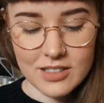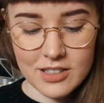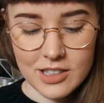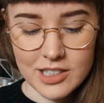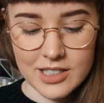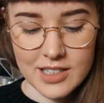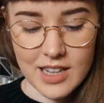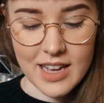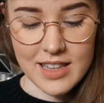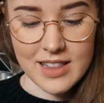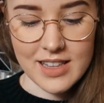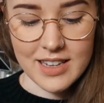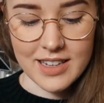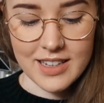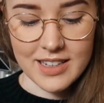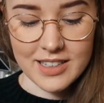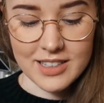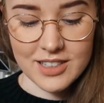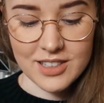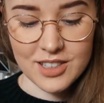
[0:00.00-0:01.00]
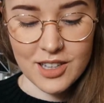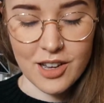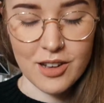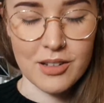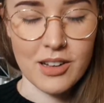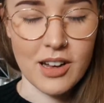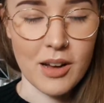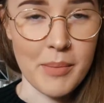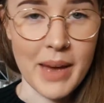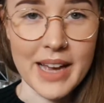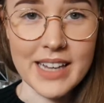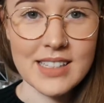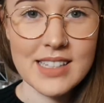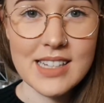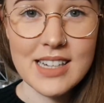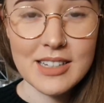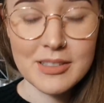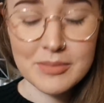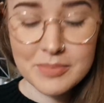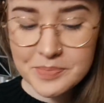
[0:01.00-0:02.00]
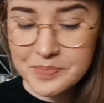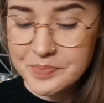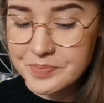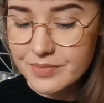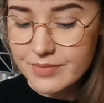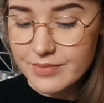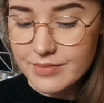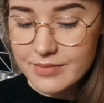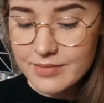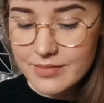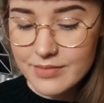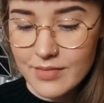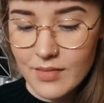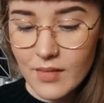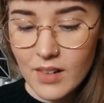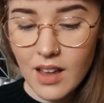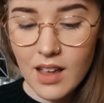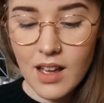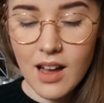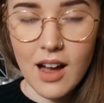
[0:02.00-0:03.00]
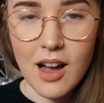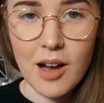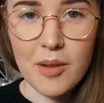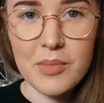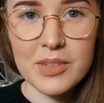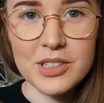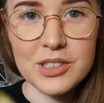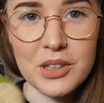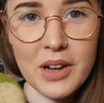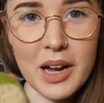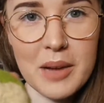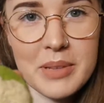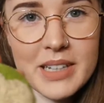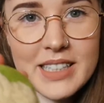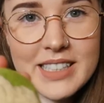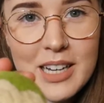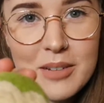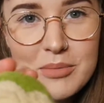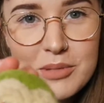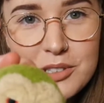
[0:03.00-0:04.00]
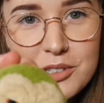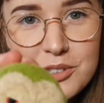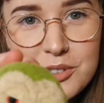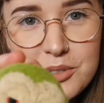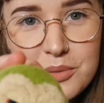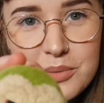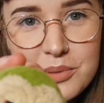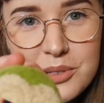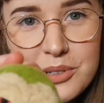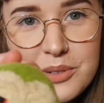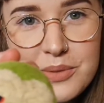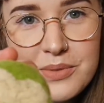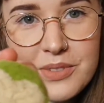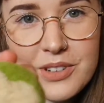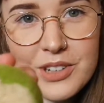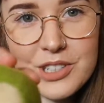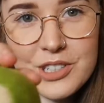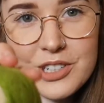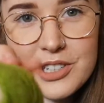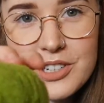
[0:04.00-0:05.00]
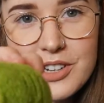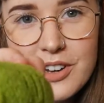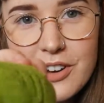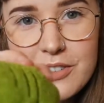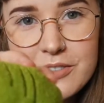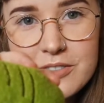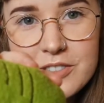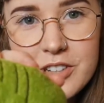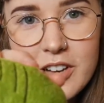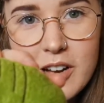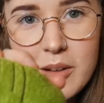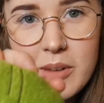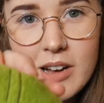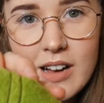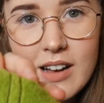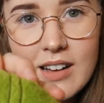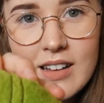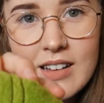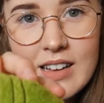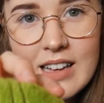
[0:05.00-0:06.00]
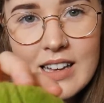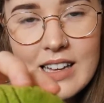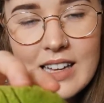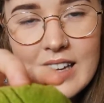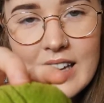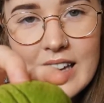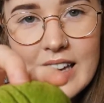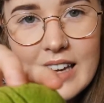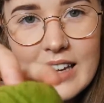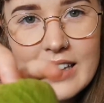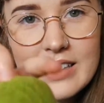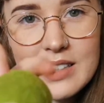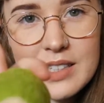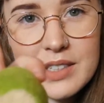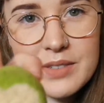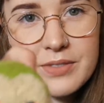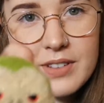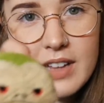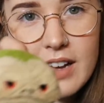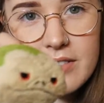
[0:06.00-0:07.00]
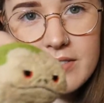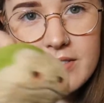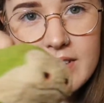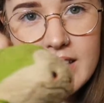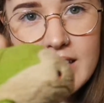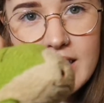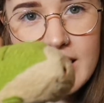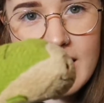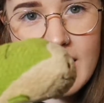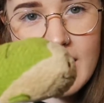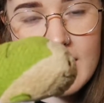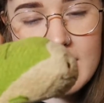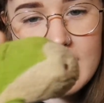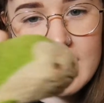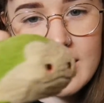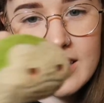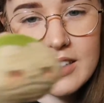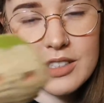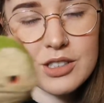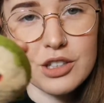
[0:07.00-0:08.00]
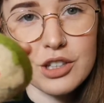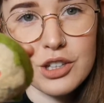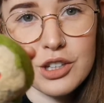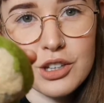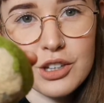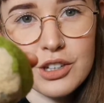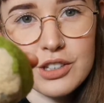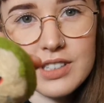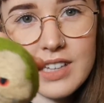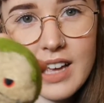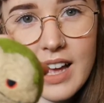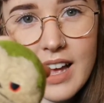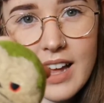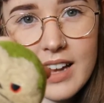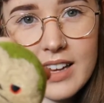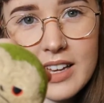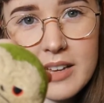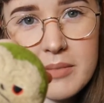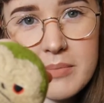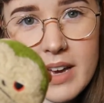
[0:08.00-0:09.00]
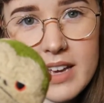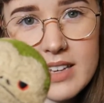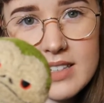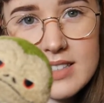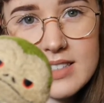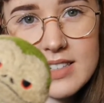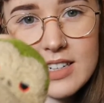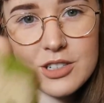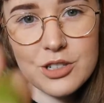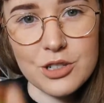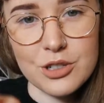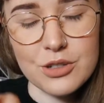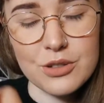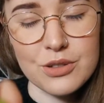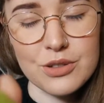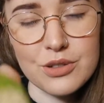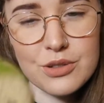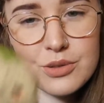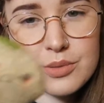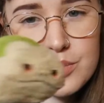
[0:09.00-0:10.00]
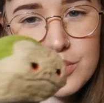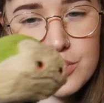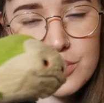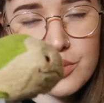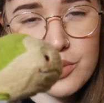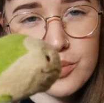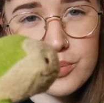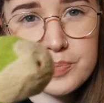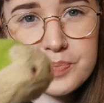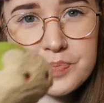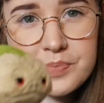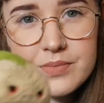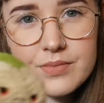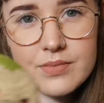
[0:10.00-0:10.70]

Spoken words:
because I think it's amazing. So I picked up the Tsum Tsum version of Jabba. He is fluffy, I think he's cute, and he makes such a good Tsum Tsum.